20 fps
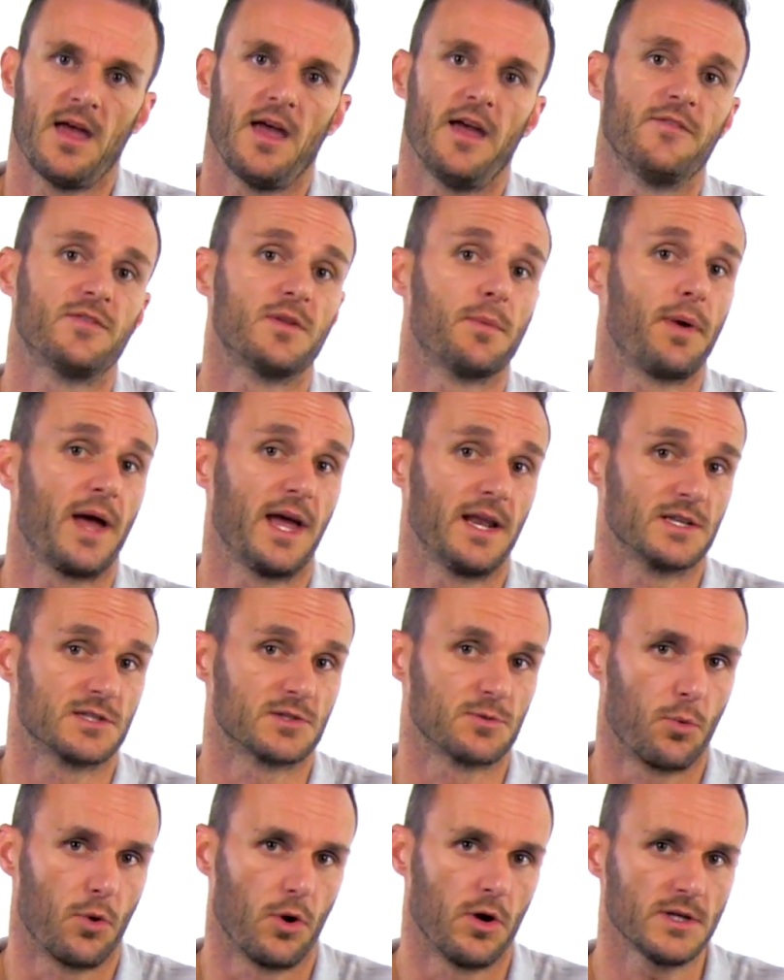If the pain
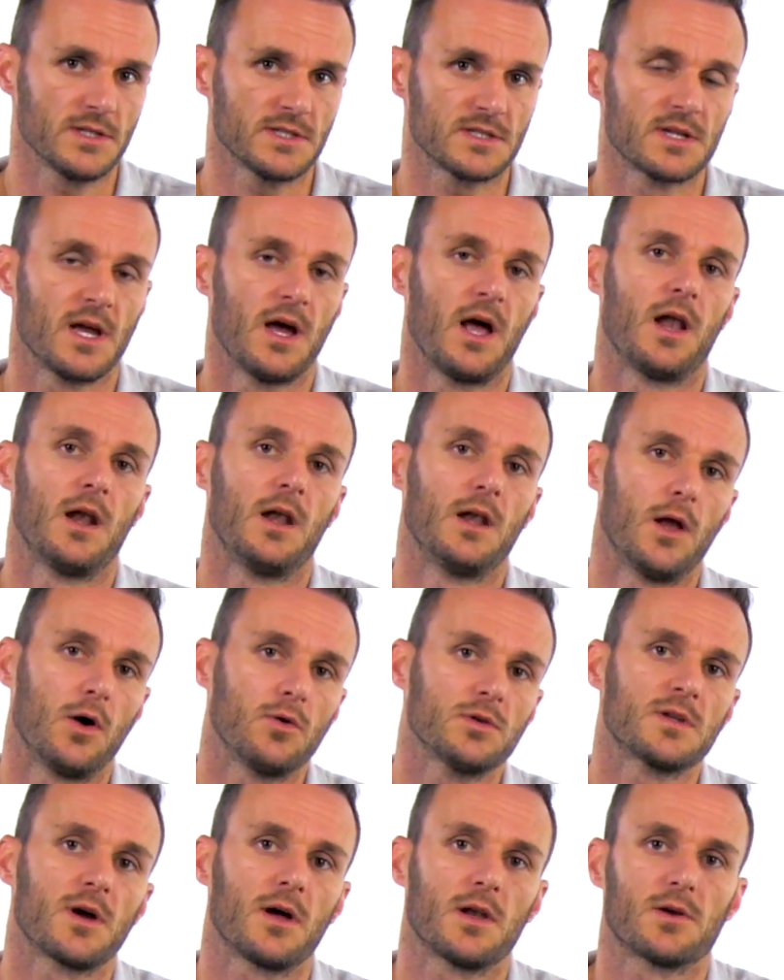is worse,
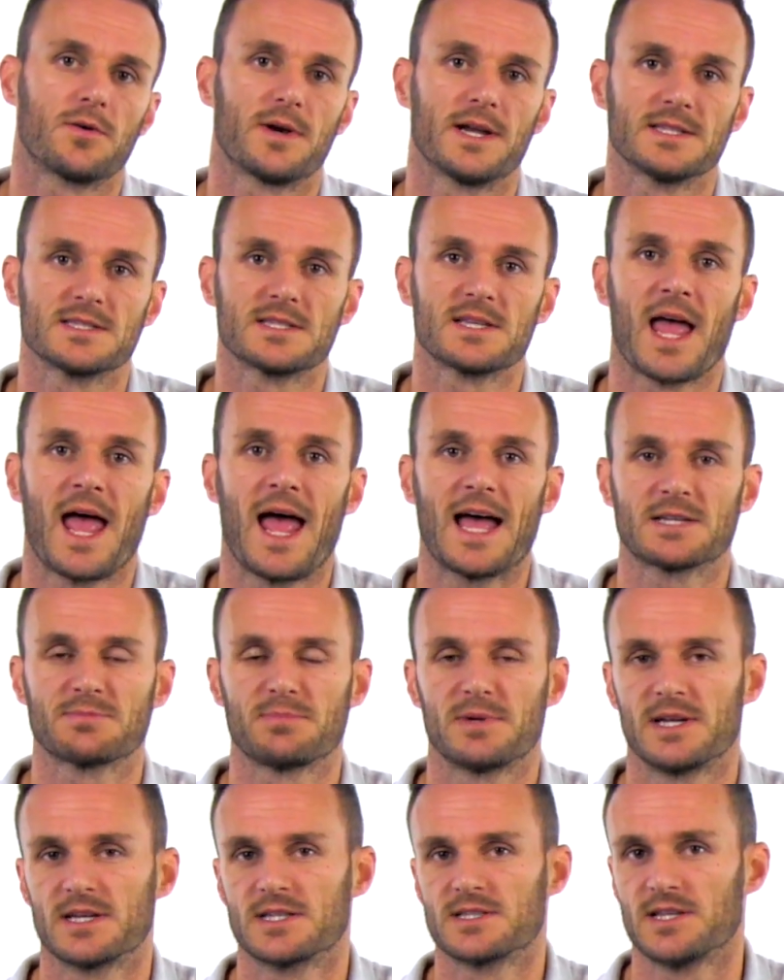load tolerance has
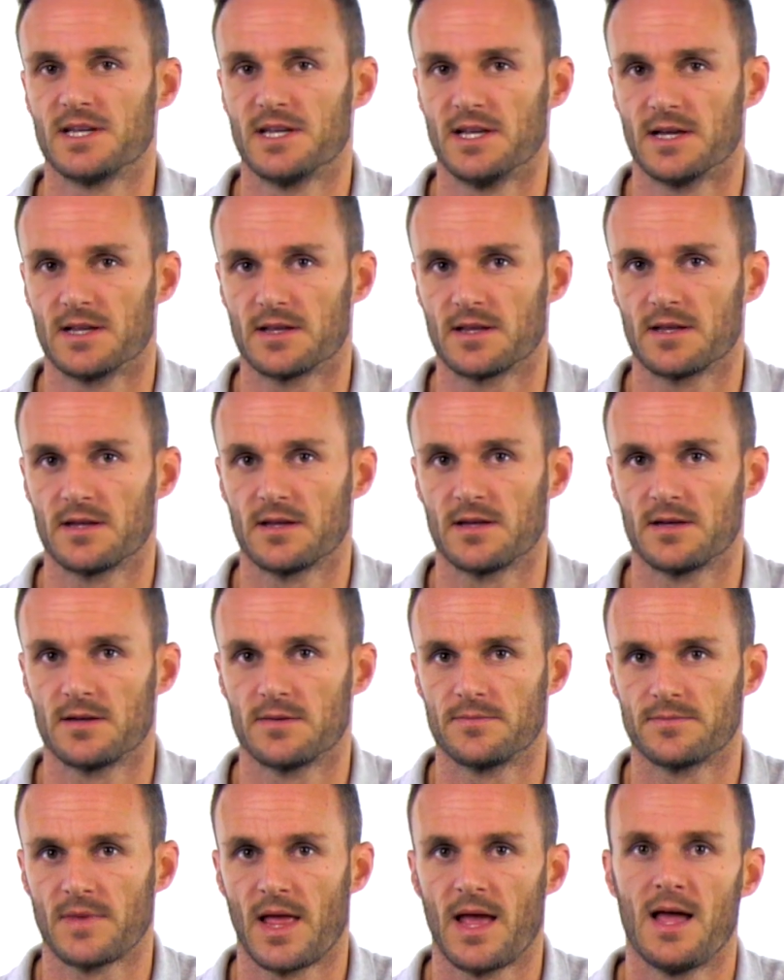been exceeded.
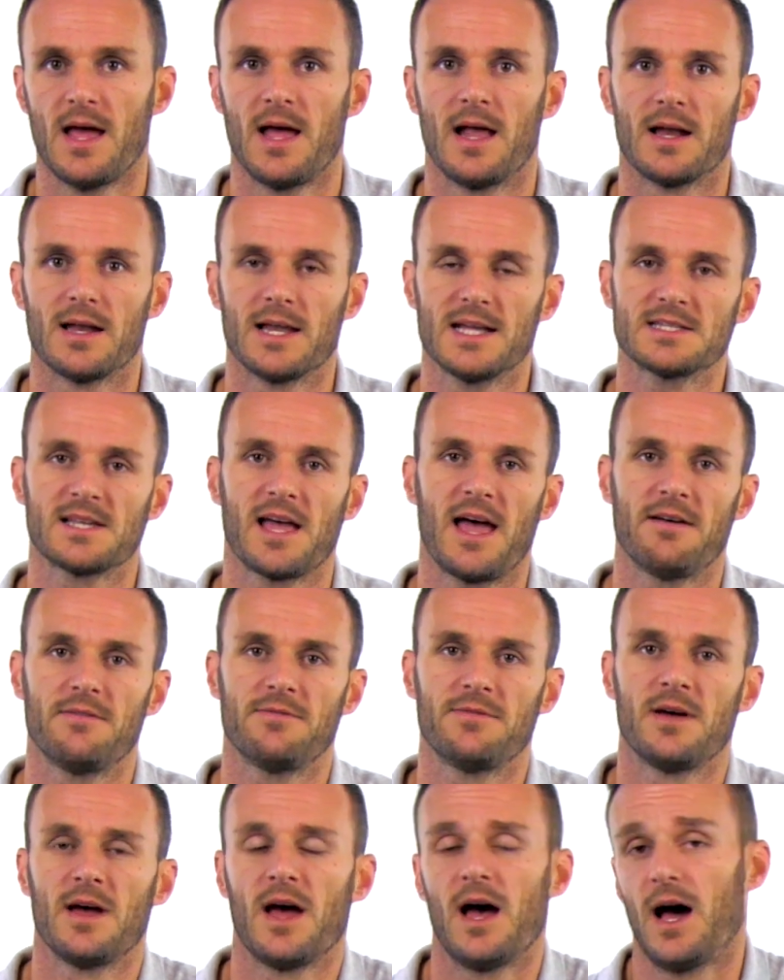Let's
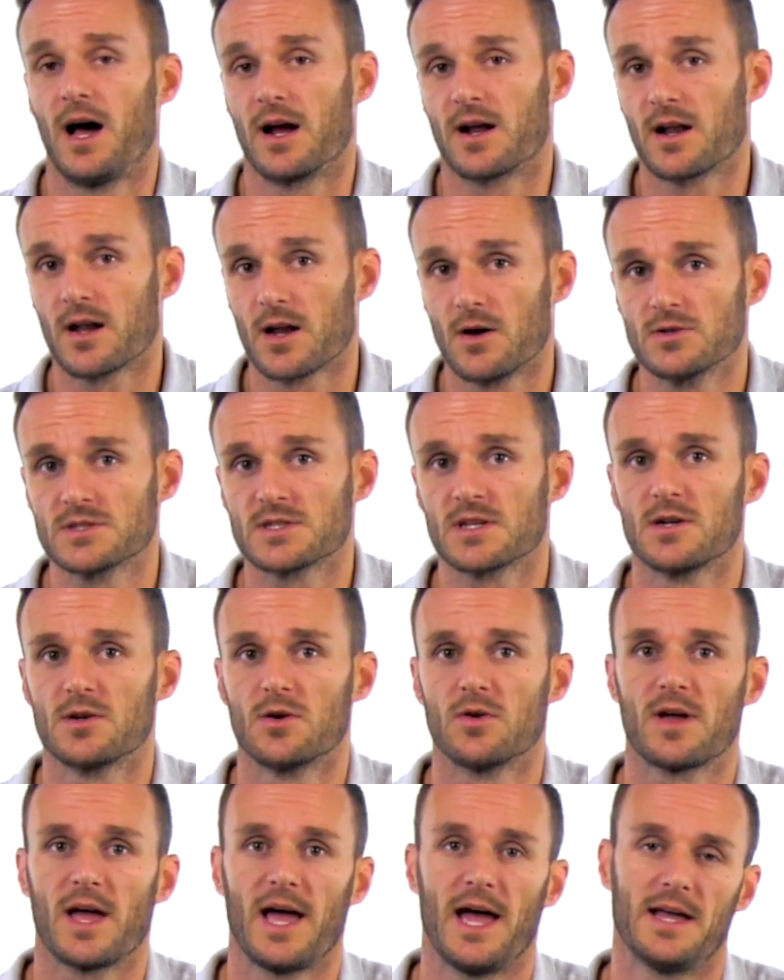have a closer
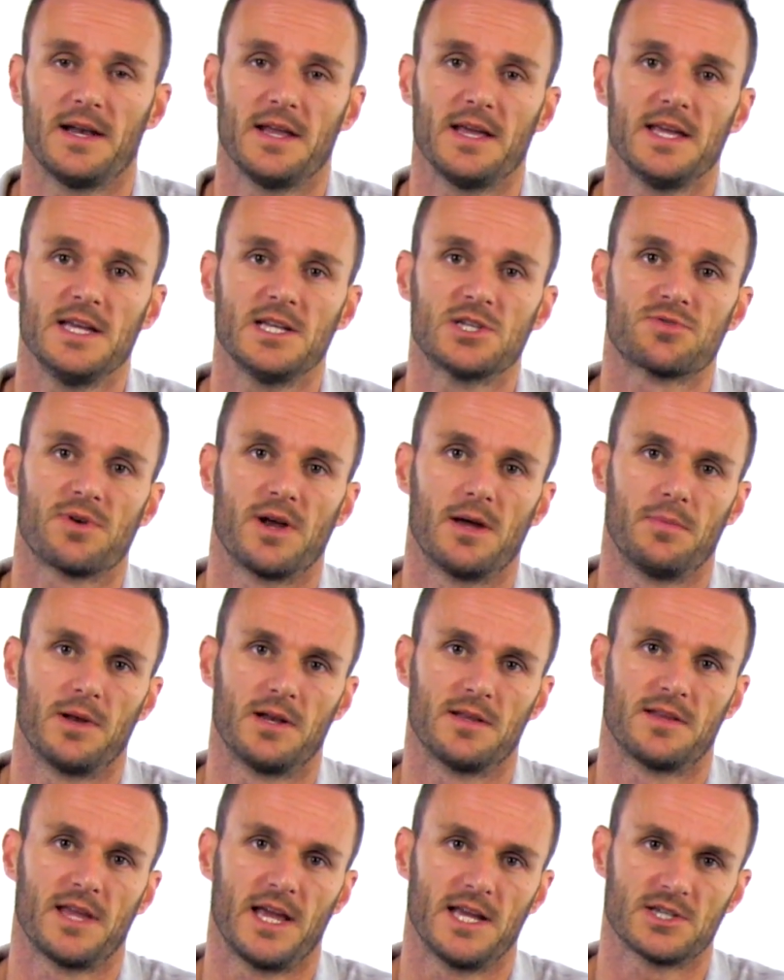look at each
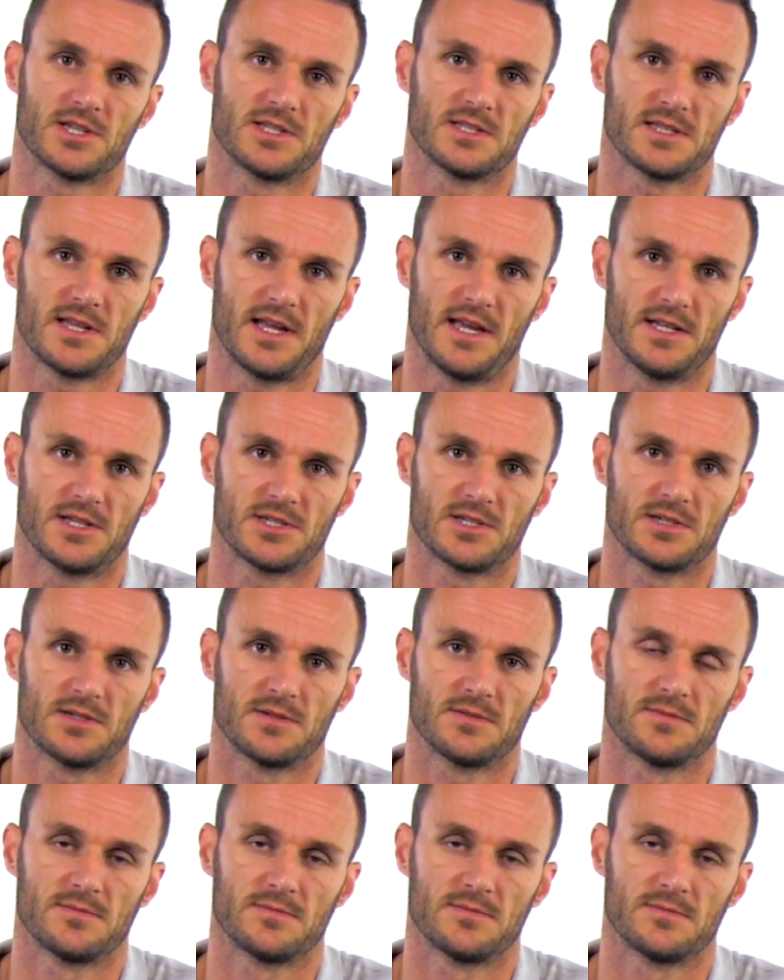rehabilitation stage.